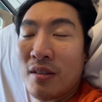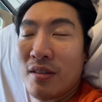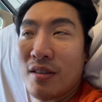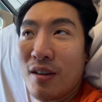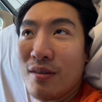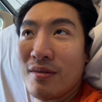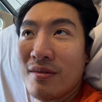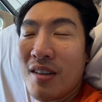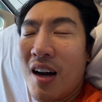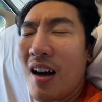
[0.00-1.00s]
So
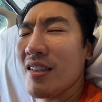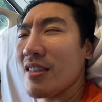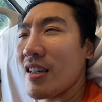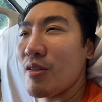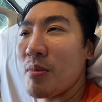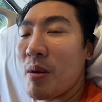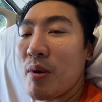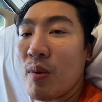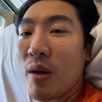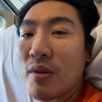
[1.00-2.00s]
yes, I remember
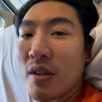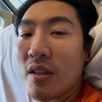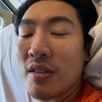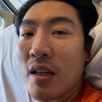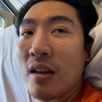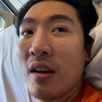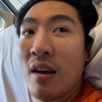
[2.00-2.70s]
what I was gonna say.